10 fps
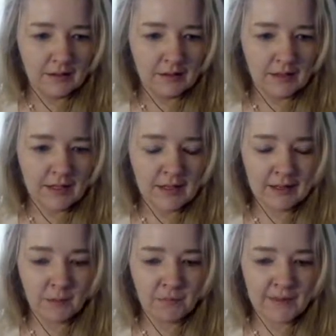I can't
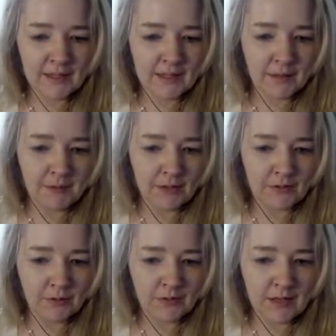help thinking about
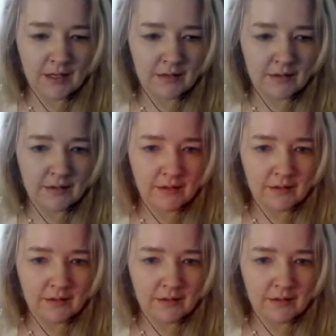those things.